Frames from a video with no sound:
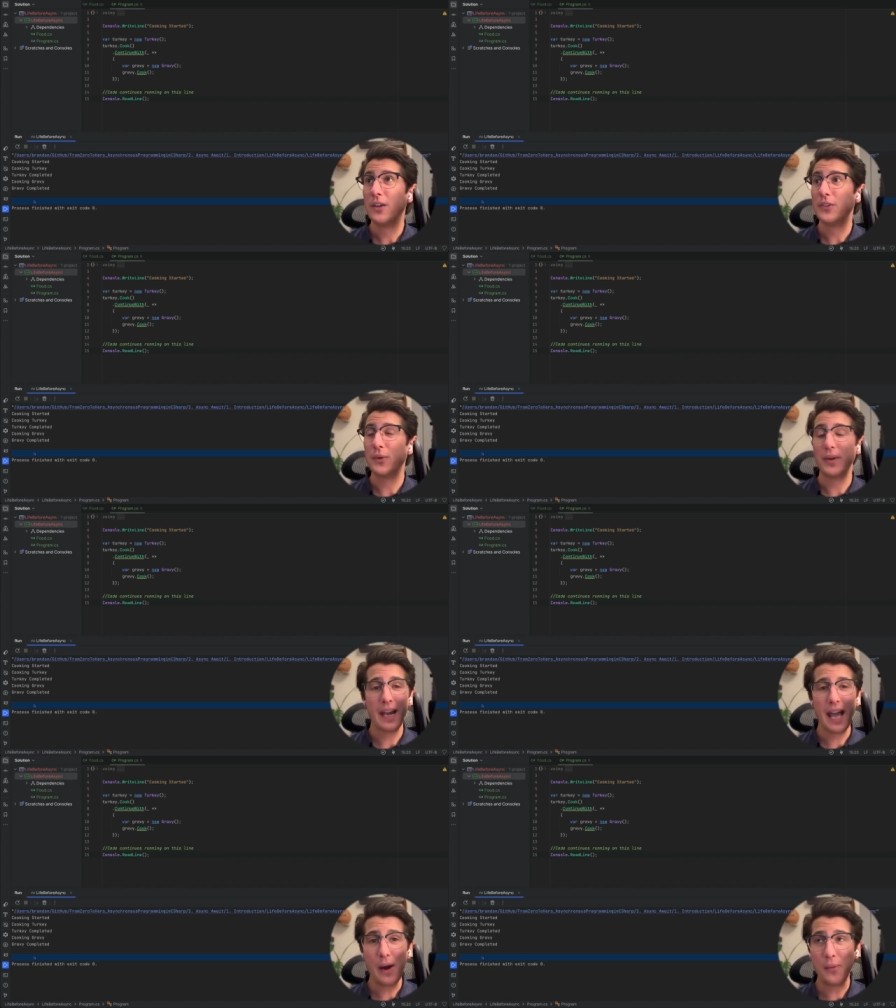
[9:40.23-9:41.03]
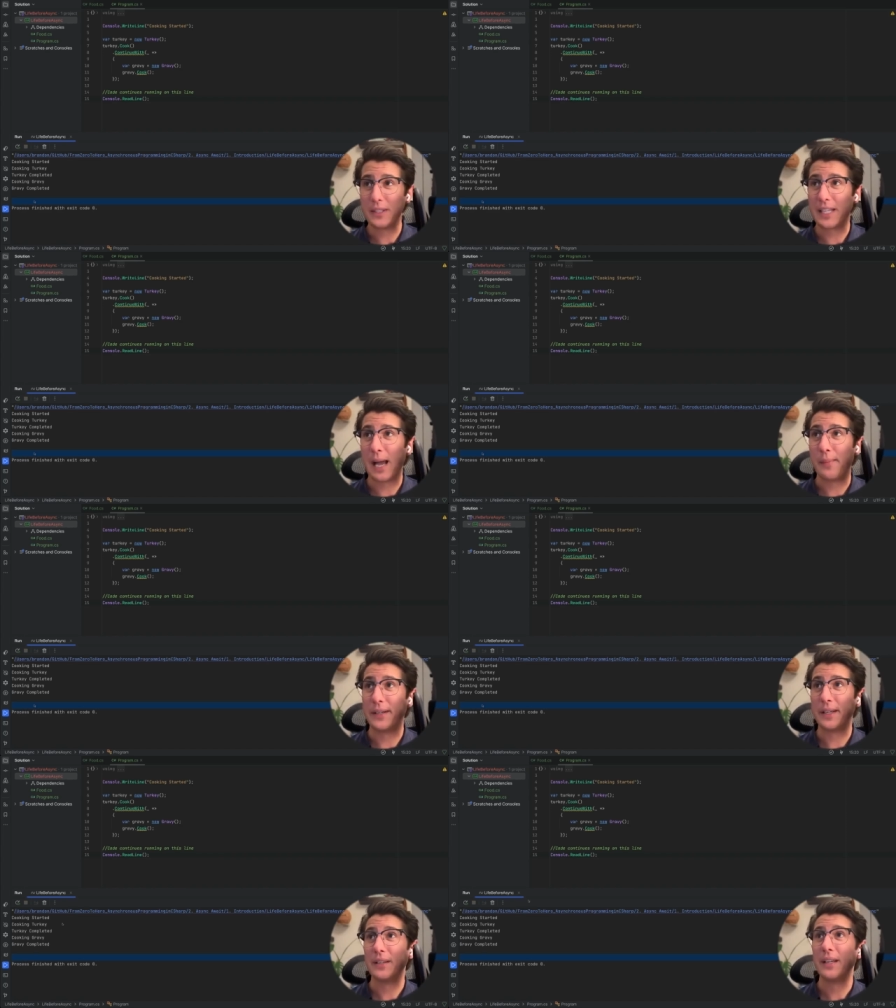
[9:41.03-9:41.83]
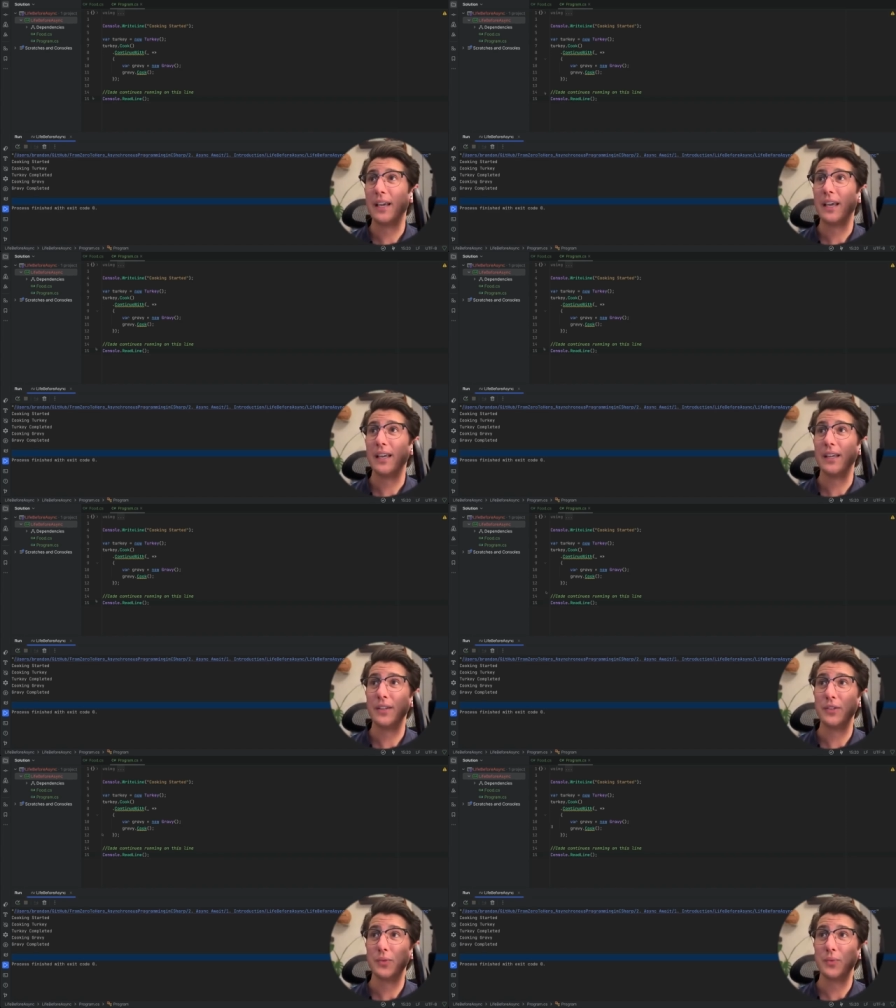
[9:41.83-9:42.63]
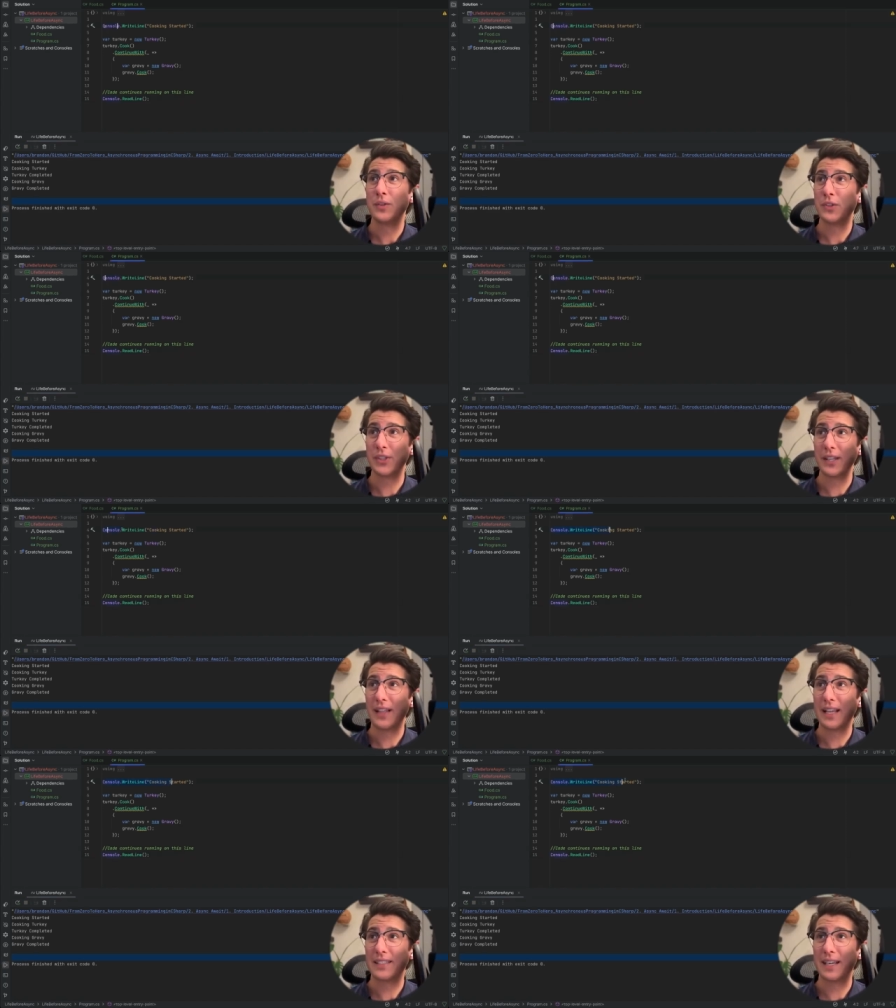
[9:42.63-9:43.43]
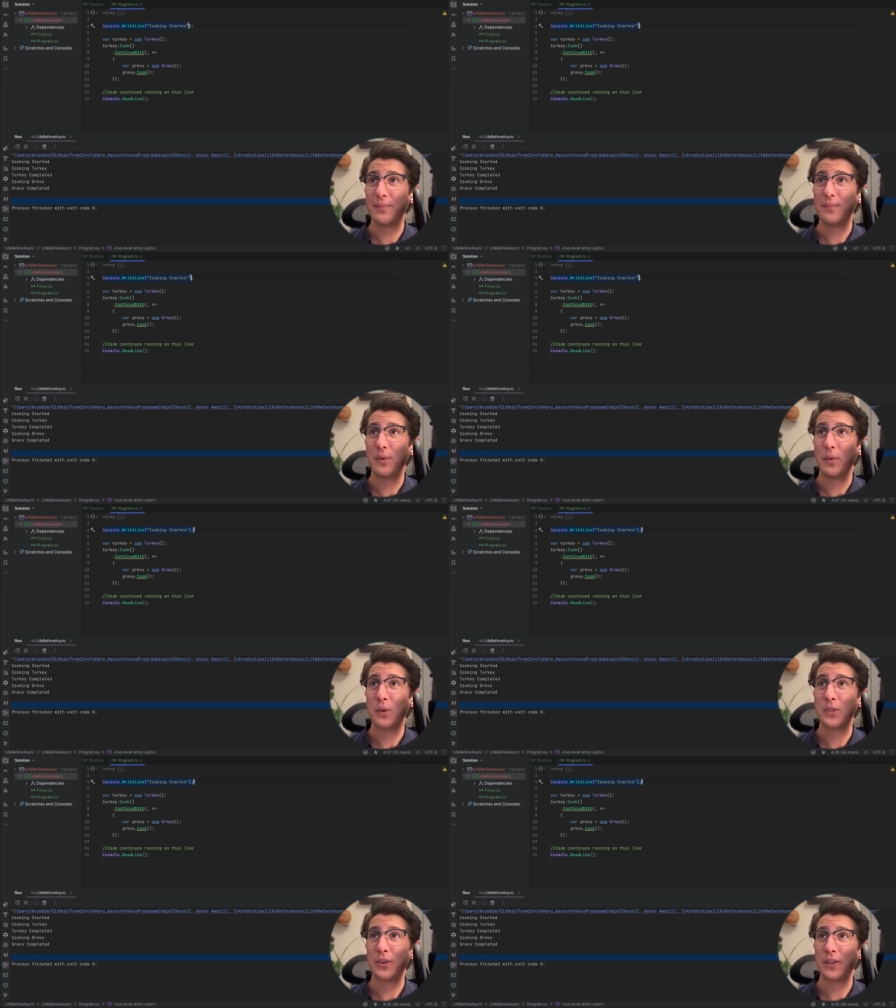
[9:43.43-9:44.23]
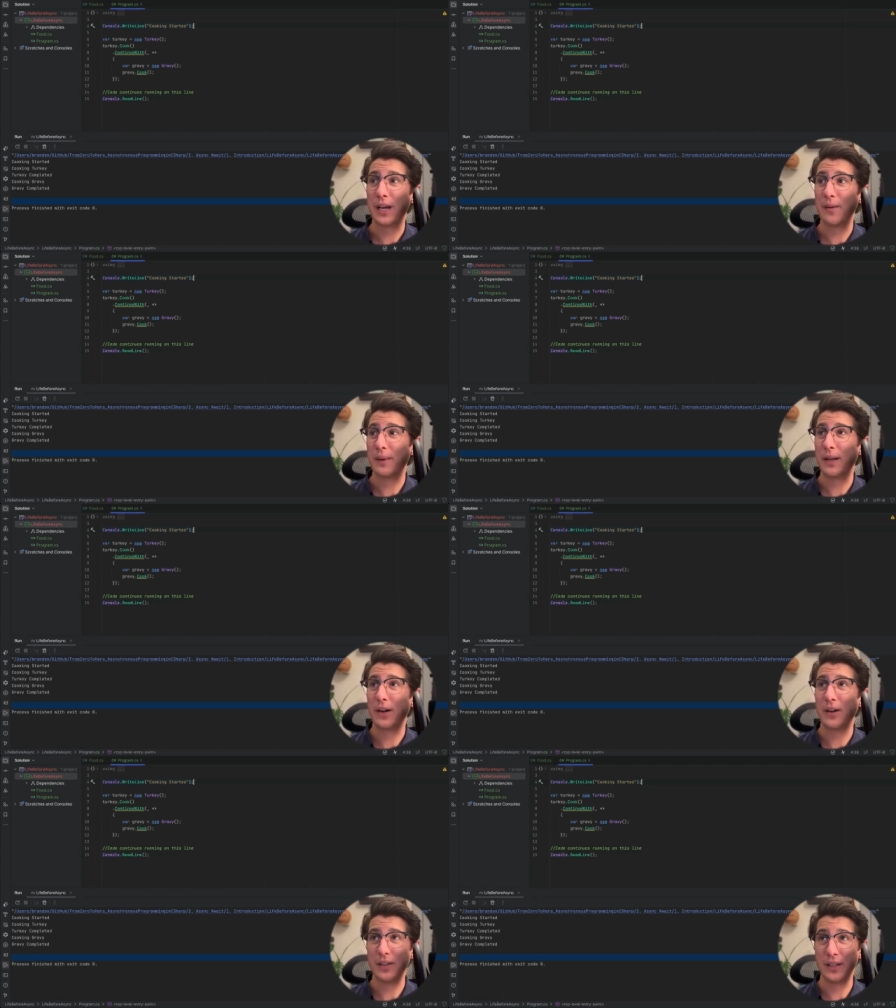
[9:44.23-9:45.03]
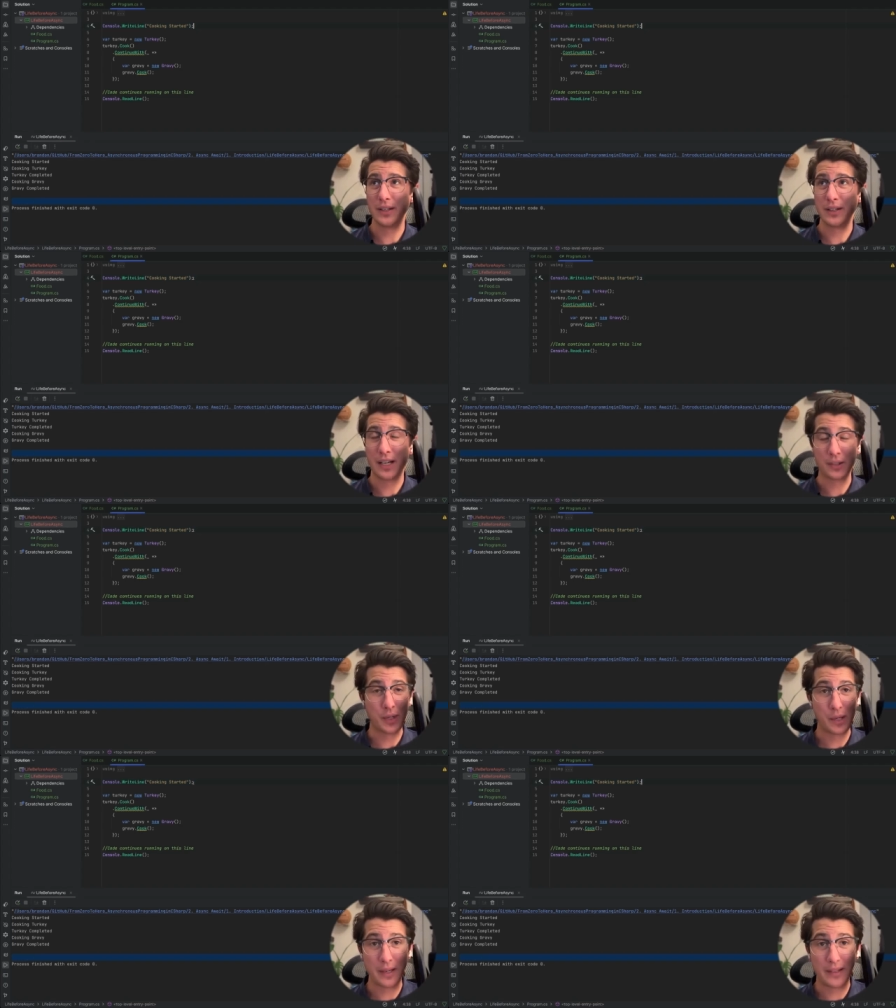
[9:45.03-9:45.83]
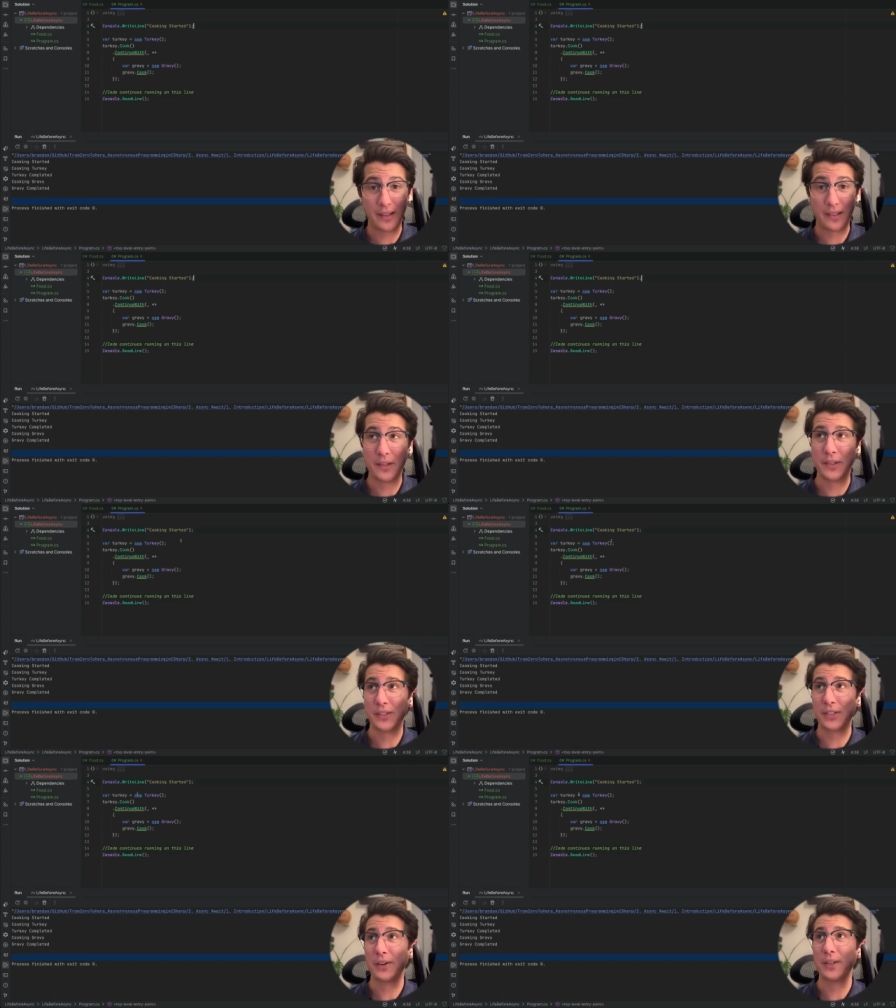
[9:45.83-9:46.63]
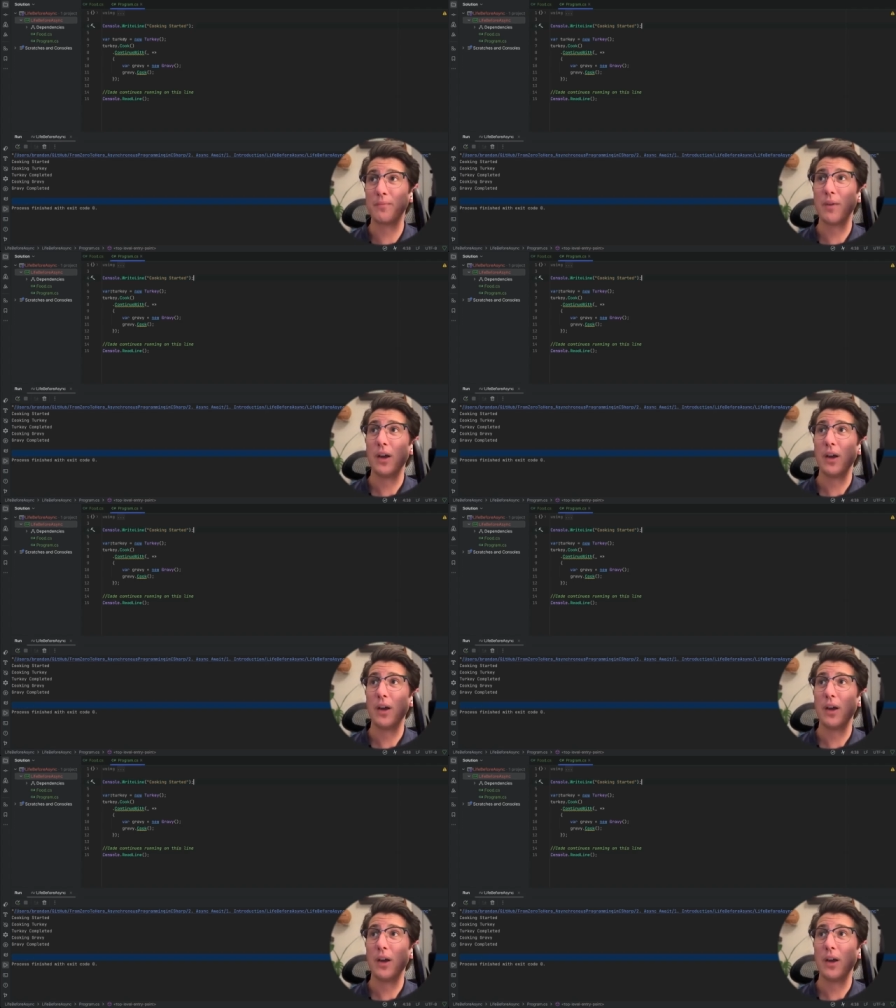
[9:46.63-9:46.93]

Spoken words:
So now what's happening is, just like last time, we're starting out by calling console.writeLine cooking started.